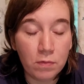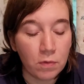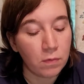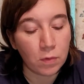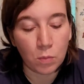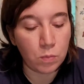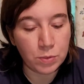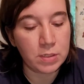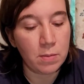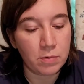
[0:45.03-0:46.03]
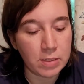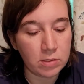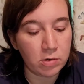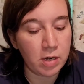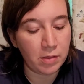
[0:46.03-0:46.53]
for some
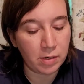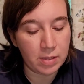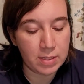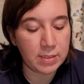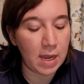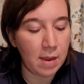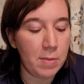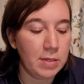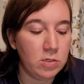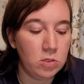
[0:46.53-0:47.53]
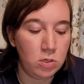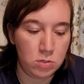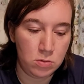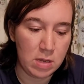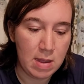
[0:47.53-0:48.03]
reason or another. In this game, it's
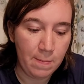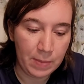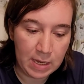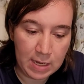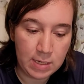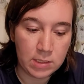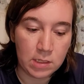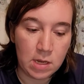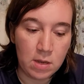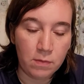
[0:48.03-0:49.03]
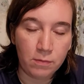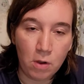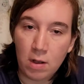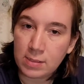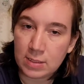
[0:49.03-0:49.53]
to eat
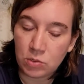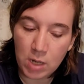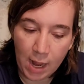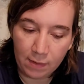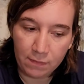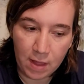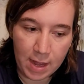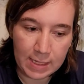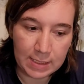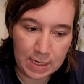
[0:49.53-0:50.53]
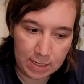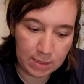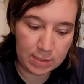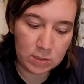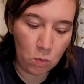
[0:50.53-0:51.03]
frogs and dragonflies
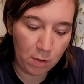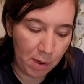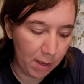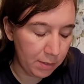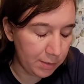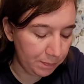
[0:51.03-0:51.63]
in this koi pond.